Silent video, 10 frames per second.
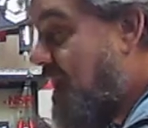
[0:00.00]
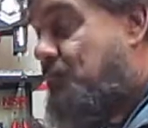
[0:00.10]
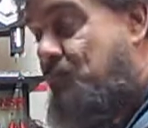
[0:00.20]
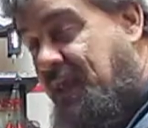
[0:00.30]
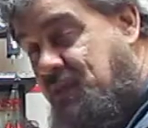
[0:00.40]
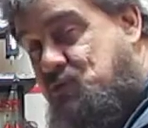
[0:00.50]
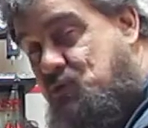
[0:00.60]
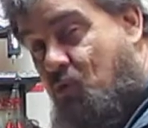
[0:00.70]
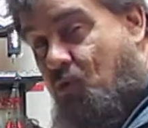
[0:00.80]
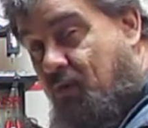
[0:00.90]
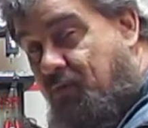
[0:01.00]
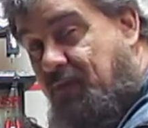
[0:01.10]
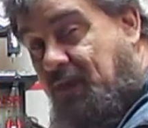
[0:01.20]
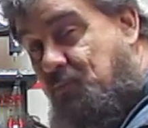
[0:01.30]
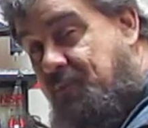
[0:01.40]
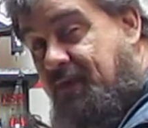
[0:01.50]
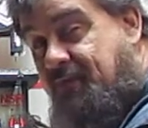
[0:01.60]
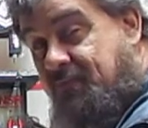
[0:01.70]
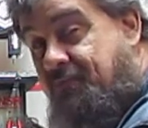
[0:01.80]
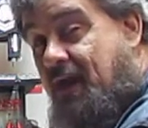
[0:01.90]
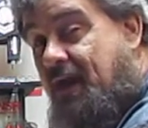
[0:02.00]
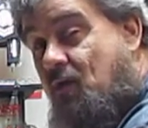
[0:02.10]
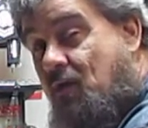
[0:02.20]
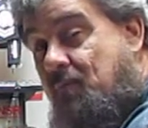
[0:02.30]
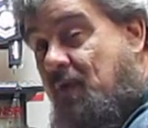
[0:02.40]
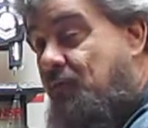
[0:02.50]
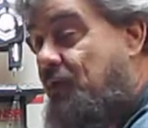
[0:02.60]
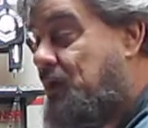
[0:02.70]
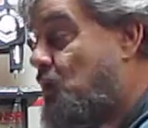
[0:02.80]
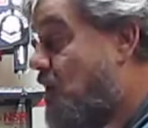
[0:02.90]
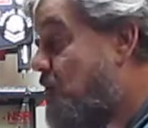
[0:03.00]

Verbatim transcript: make sure that you pick the firearm that you are